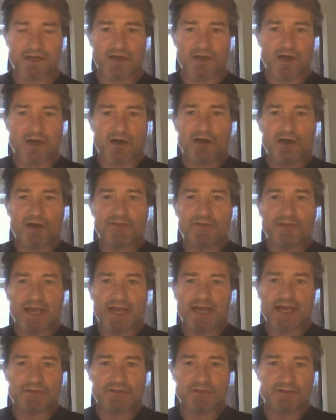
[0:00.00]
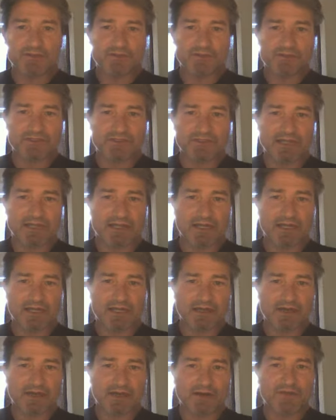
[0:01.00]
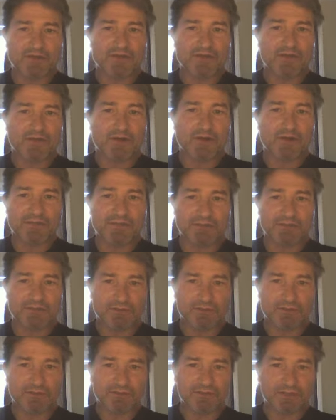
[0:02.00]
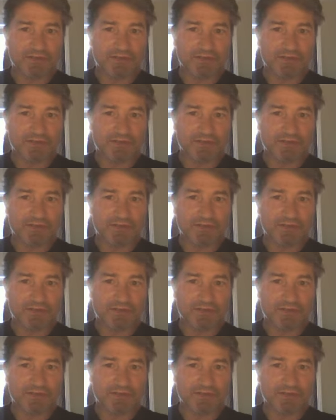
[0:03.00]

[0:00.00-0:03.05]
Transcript: are there absolutes? Are there no absolutes?